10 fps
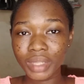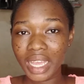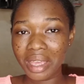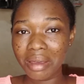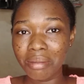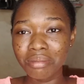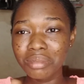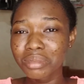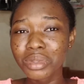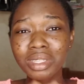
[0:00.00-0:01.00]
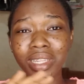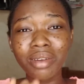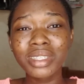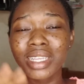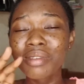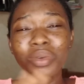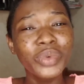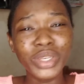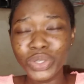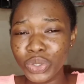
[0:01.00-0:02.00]
um there is even
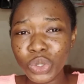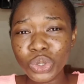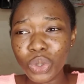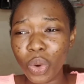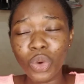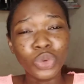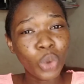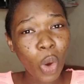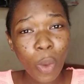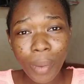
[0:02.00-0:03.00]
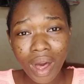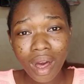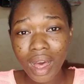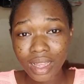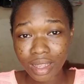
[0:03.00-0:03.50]
reduced or normal